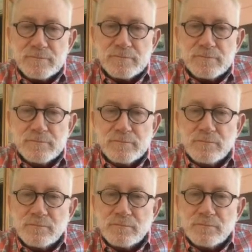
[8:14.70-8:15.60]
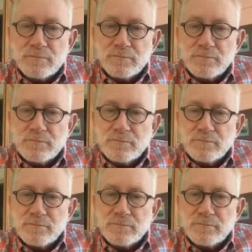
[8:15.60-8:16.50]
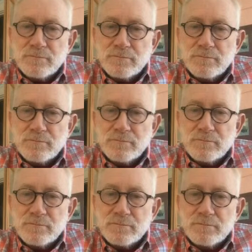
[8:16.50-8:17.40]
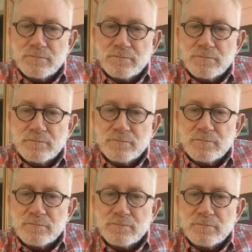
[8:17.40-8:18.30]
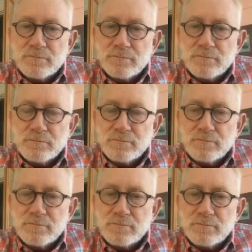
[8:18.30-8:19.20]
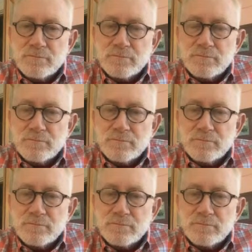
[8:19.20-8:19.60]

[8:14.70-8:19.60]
[no speech]